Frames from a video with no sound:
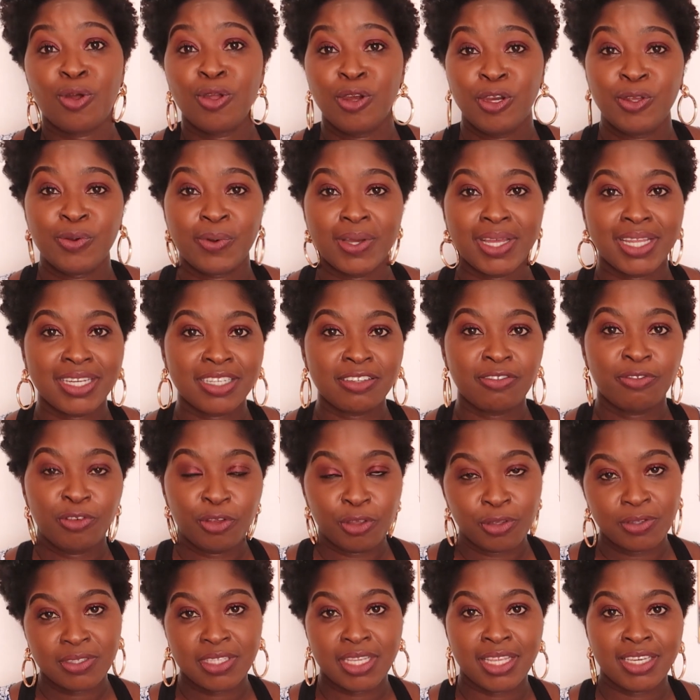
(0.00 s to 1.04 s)
all you want for
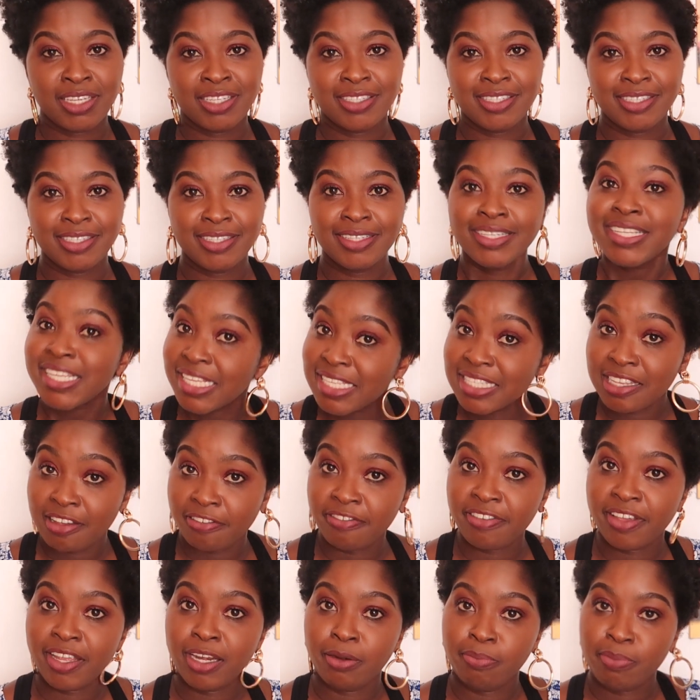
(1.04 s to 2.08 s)
your sanity is a
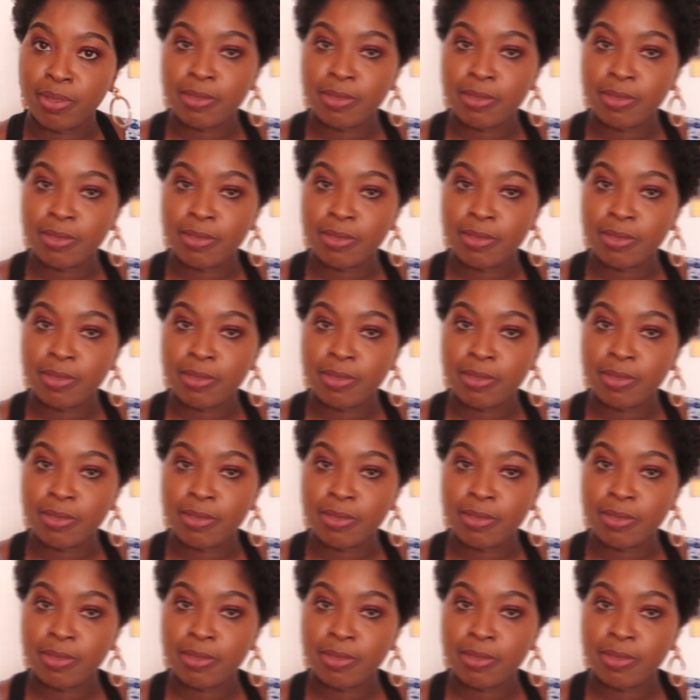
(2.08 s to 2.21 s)
fed